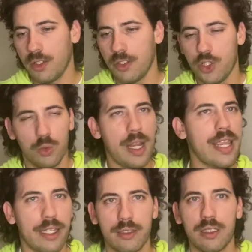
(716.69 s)

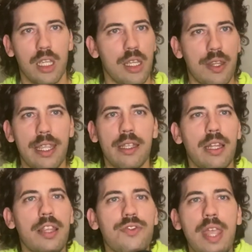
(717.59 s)
Urias,
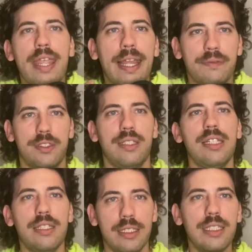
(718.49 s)
they have
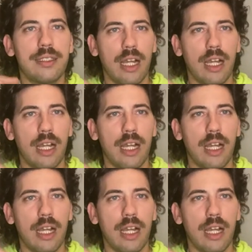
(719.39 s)
seen the